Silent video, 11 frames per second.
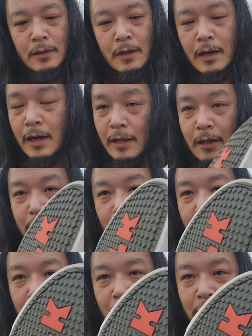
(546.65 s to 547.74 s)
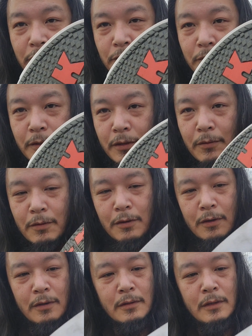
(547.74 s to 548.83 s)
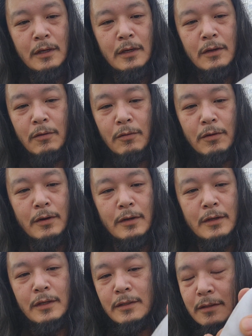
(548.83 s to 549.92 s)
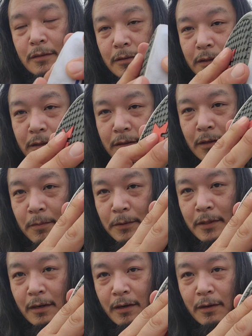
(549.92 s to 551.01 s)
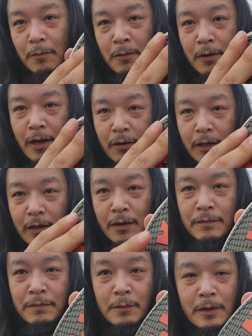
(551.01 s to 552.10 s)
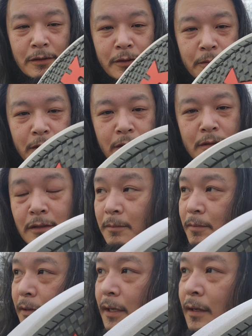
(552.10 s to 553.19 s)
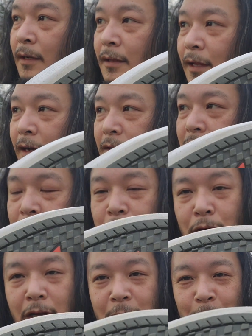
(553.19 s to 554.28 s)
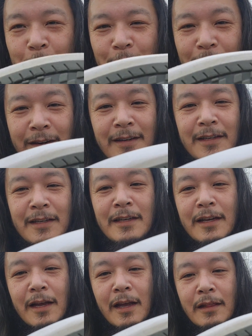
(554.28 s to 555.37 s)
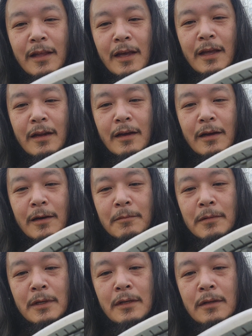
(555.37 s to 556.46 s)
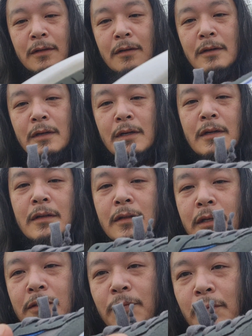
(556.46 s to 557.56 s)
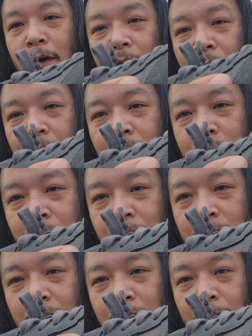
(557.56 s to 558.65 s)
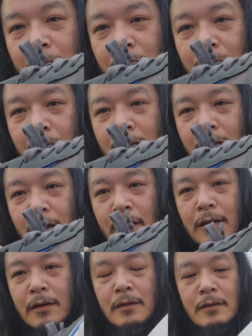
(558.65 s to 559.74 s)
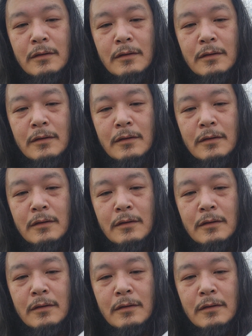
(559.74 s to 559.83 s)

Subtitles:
Either I got used to it, or this surface area worn out enough for it to be slippery, not slippery anymore. And then this wearing out just a little bit right there.